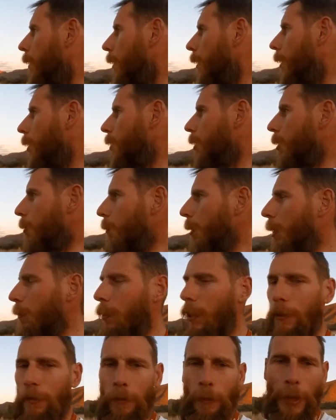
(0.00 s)
Uh, so it's been a
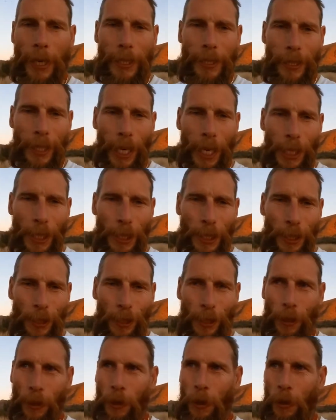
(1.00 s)
bit of a mad dash, uh,
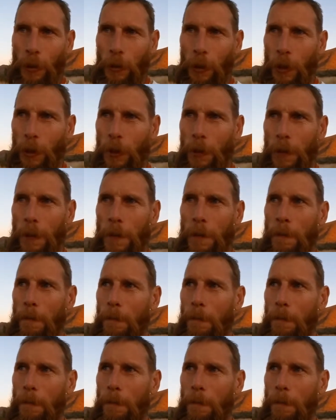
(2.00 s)
Uluru.